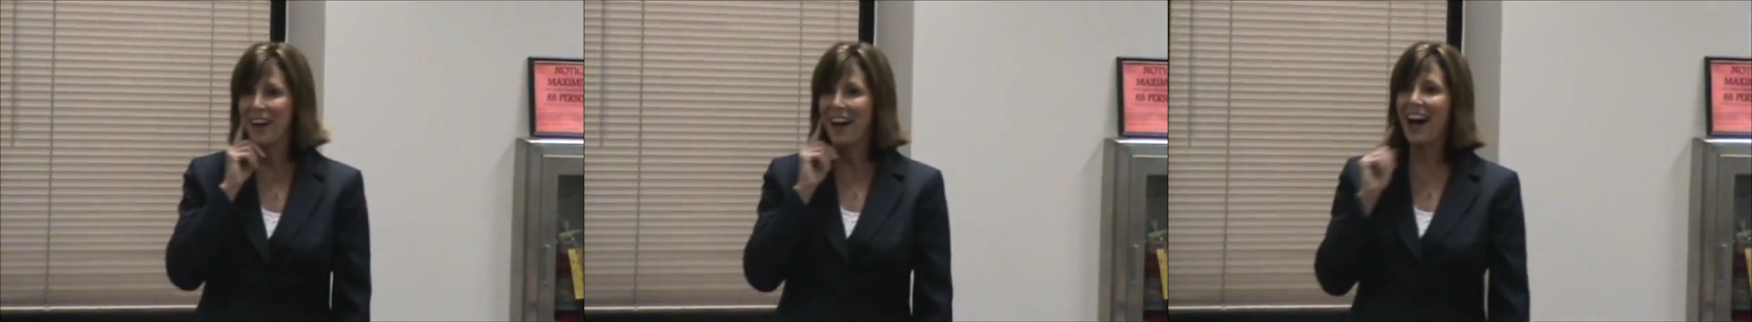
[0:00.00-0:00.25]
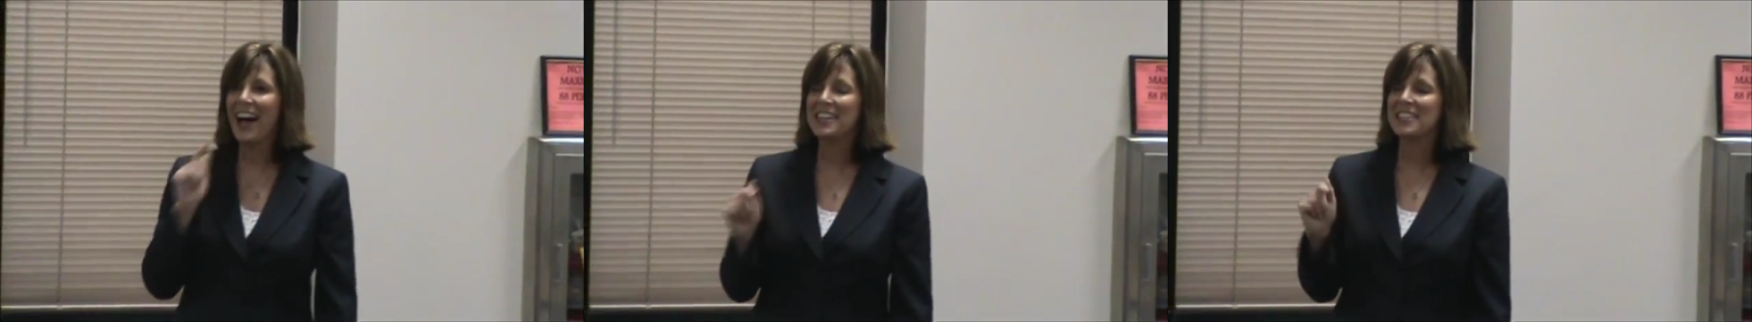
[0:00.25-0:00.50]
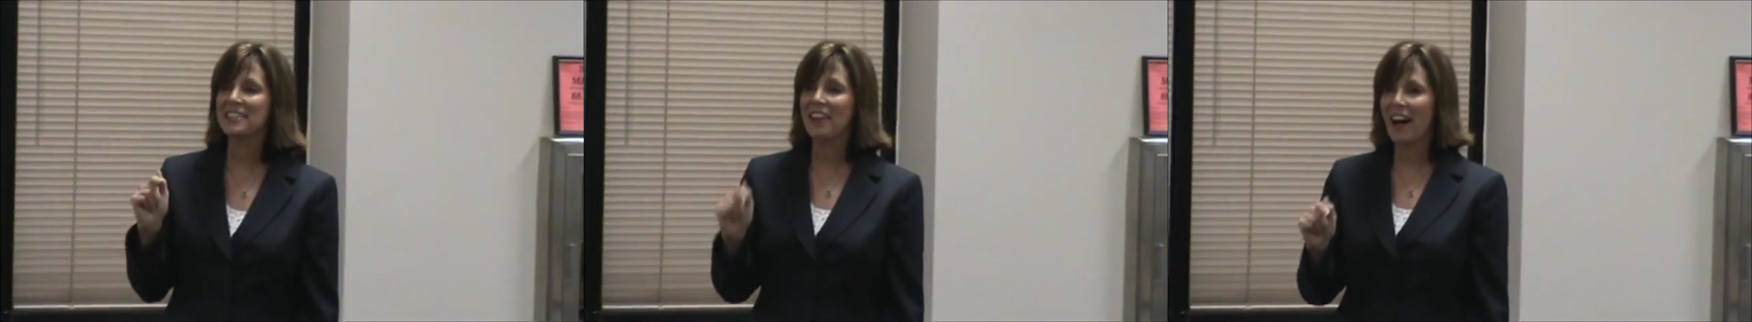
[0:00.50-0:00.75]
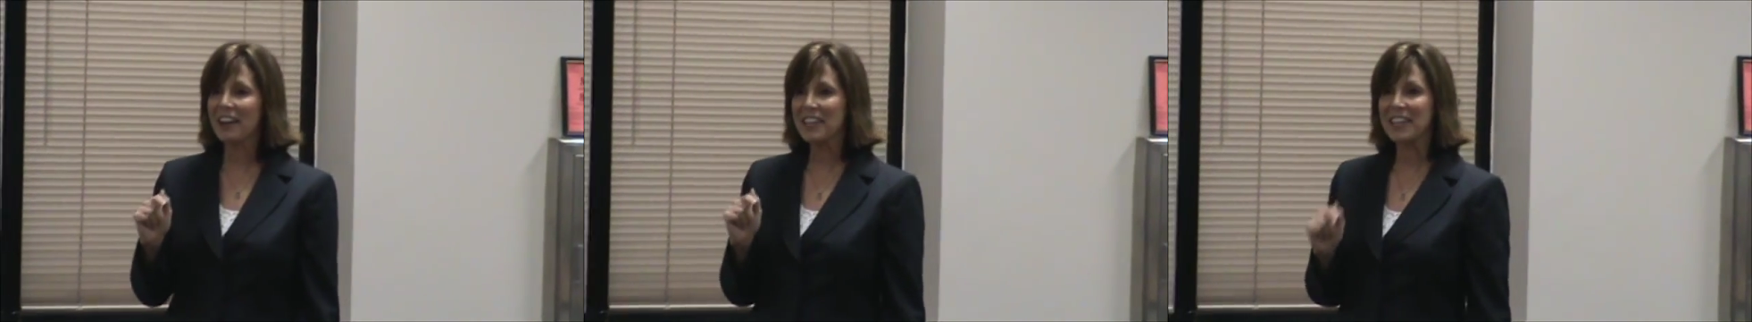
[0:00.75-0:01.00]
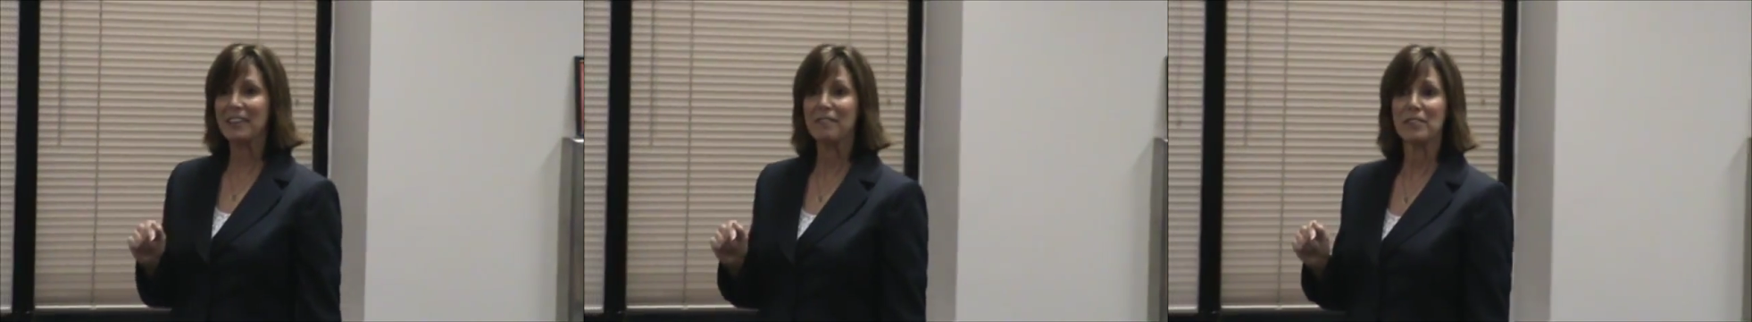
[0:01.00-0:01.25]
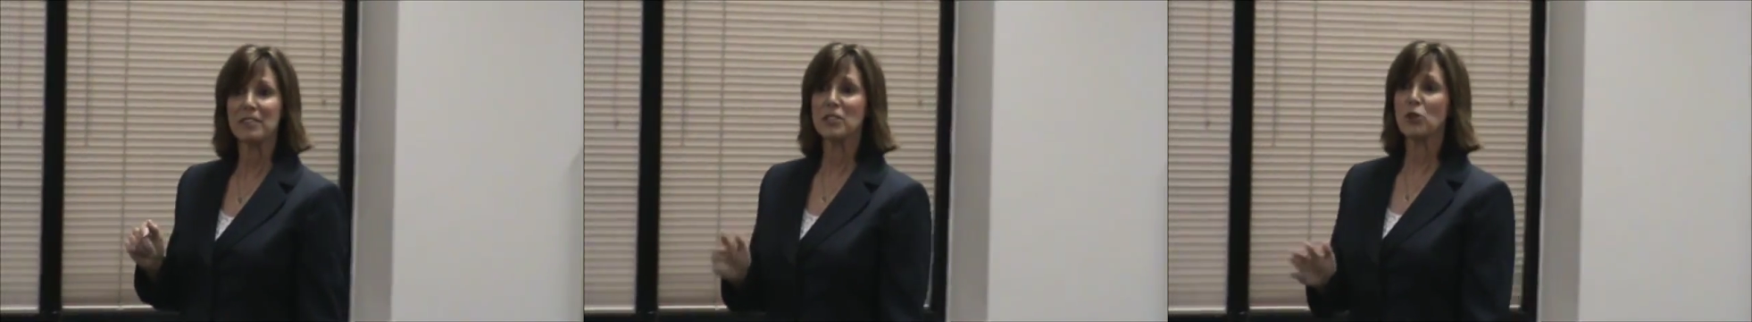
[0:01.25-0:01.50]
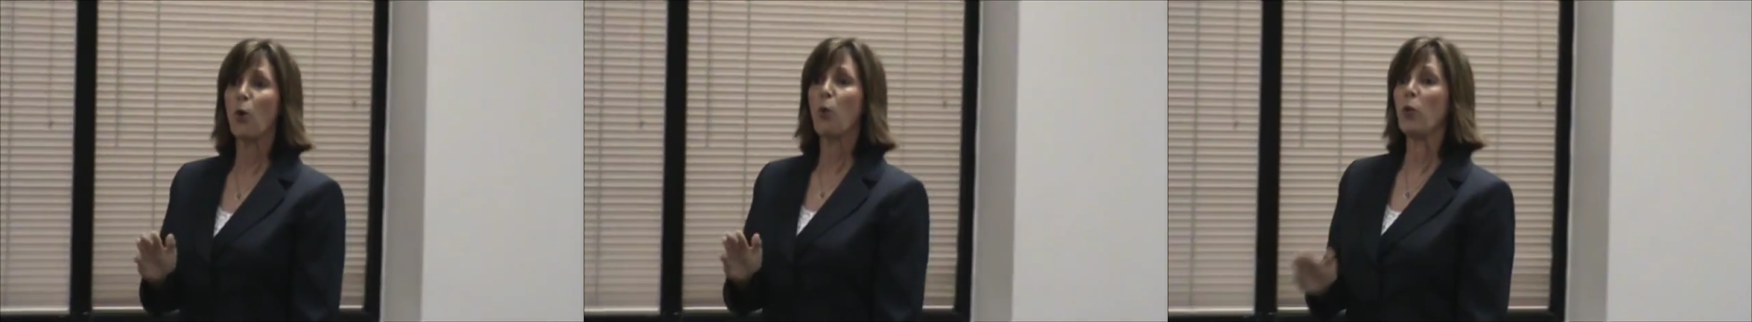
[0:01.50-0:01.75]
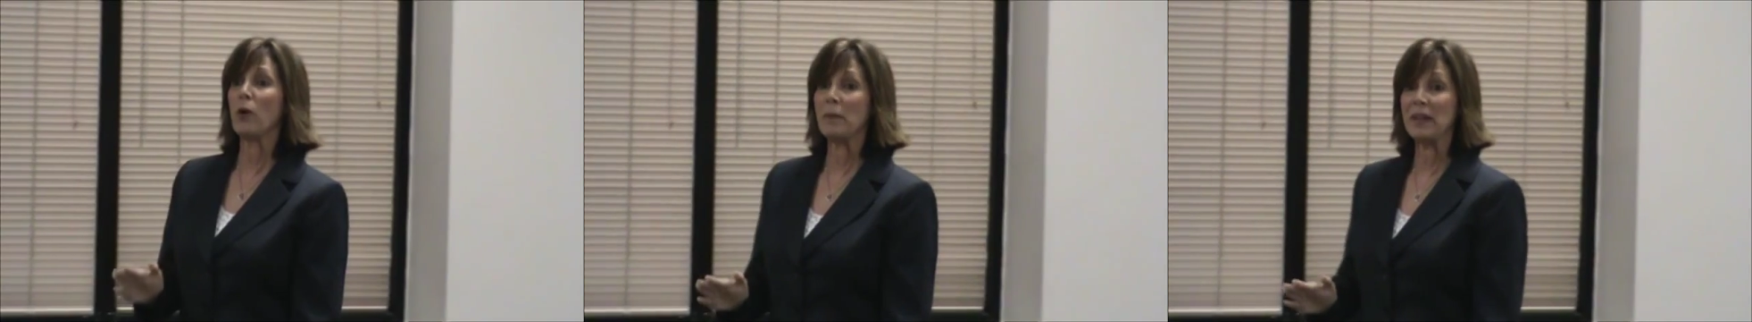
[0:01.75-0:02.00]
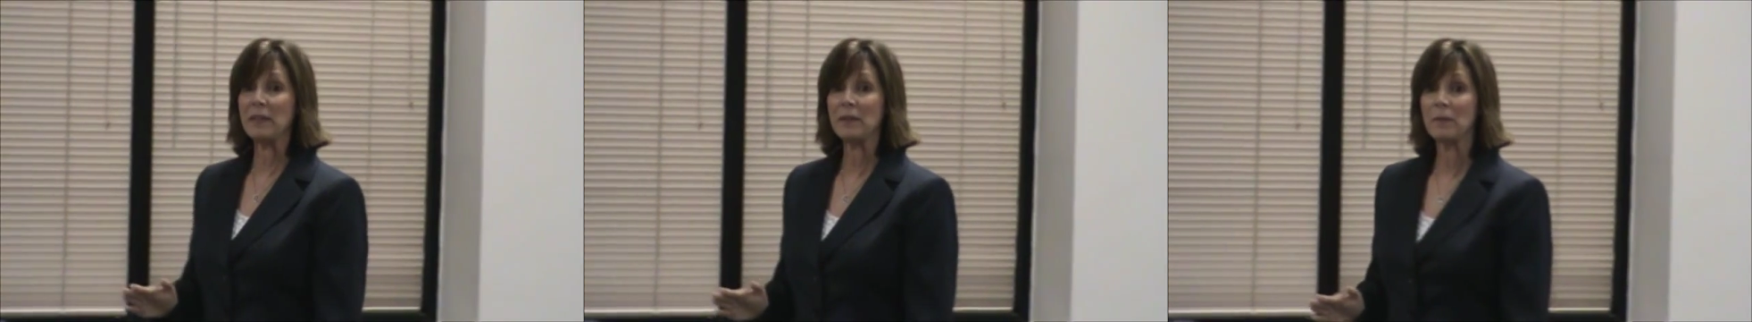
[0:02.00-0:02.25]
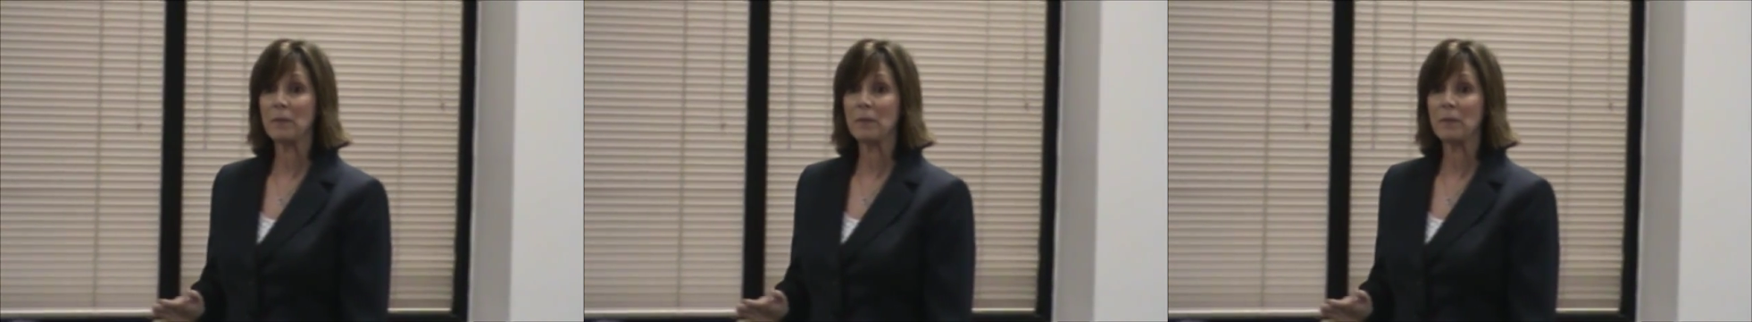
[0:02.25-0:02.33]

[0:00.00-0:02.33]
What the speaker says: I did not give this old woman